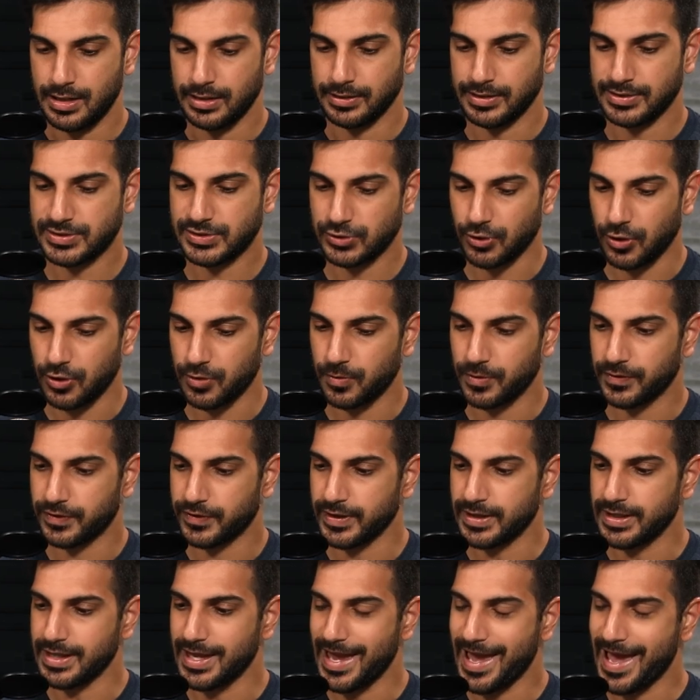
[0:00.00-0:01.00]
Let's start with
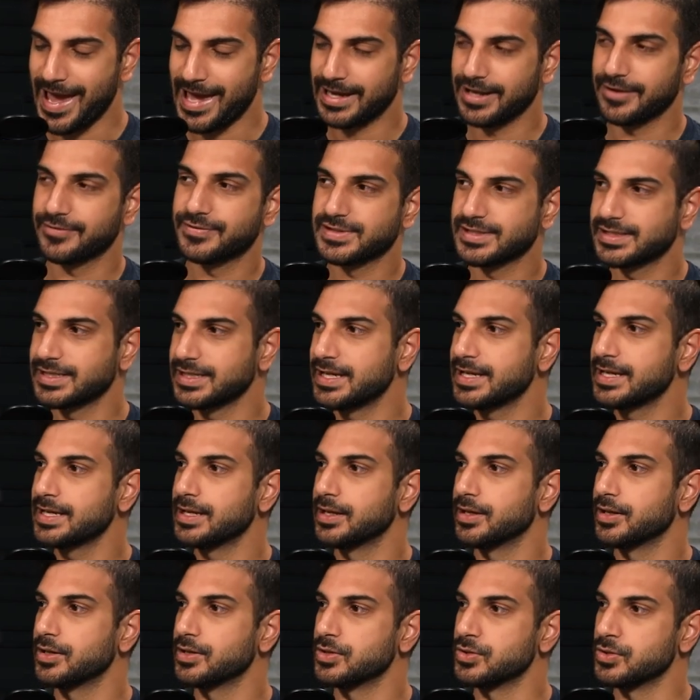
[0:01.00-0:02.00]
the
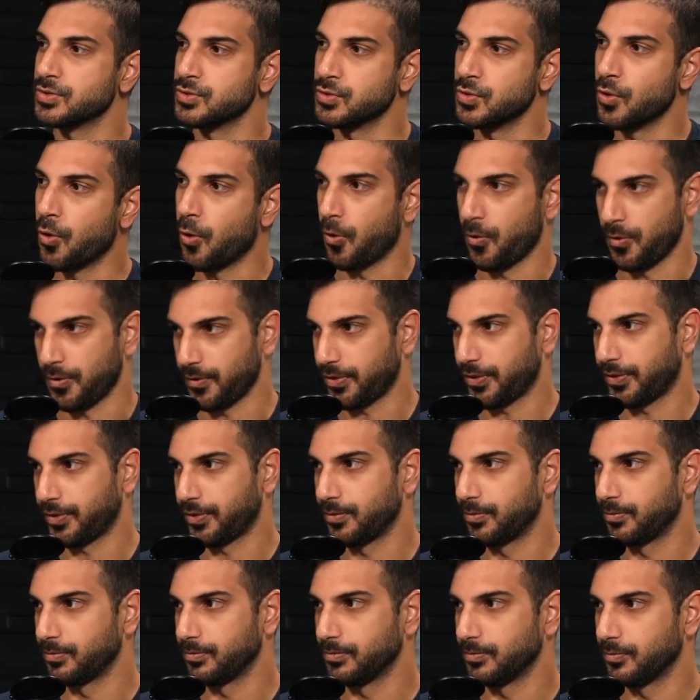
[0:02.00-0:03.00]
NFC North.
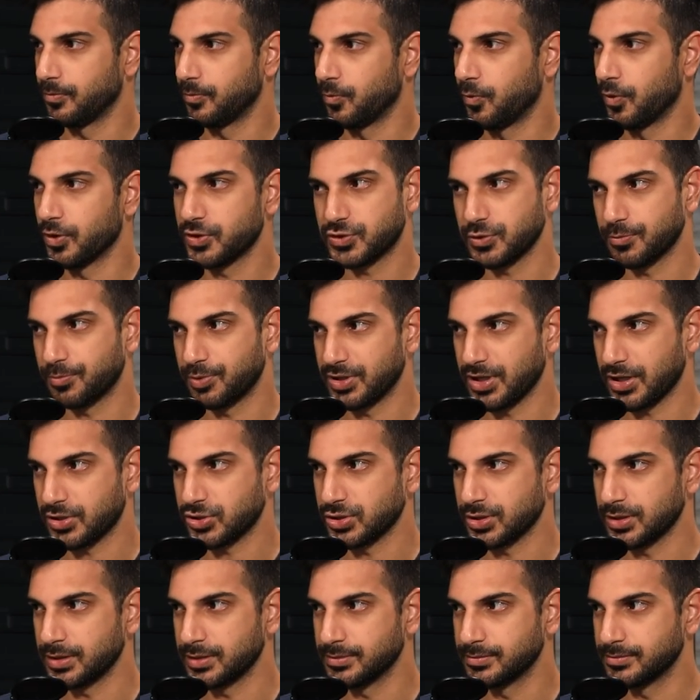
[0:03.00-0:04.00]
What is your
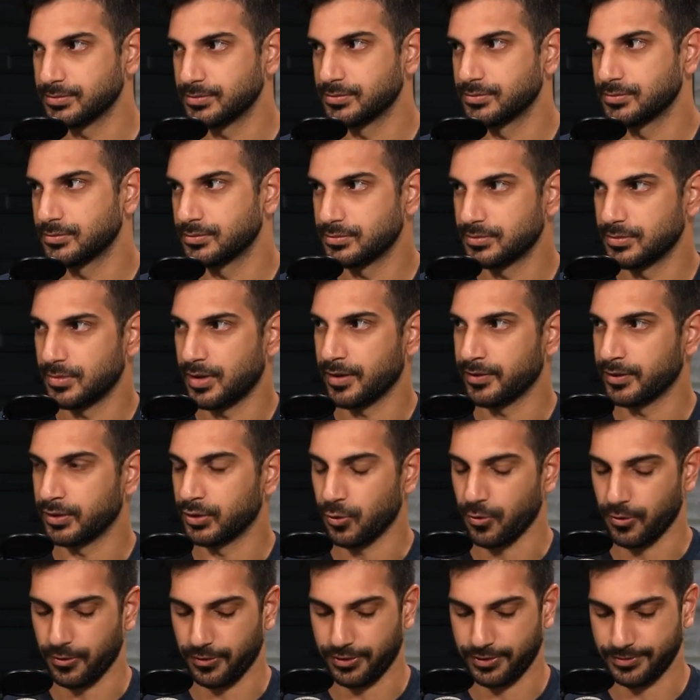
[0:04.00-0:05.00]
prediction on the
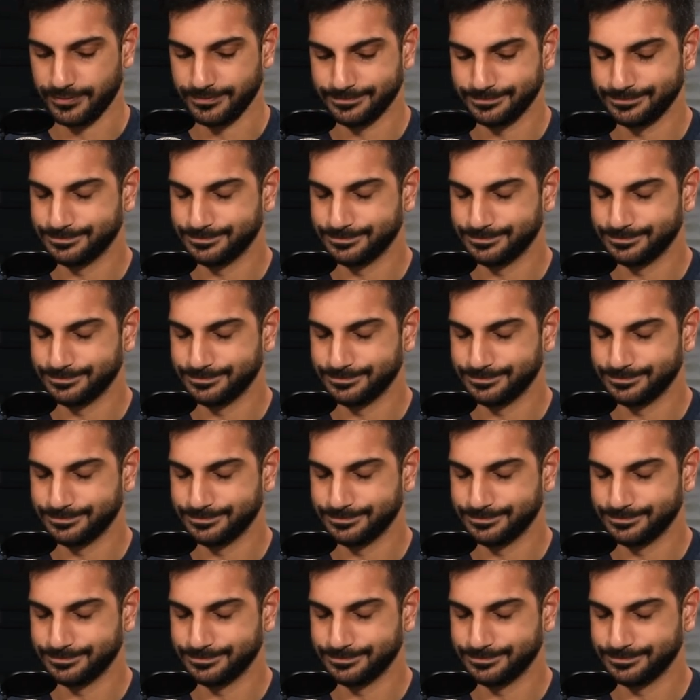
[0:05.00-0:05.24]
North?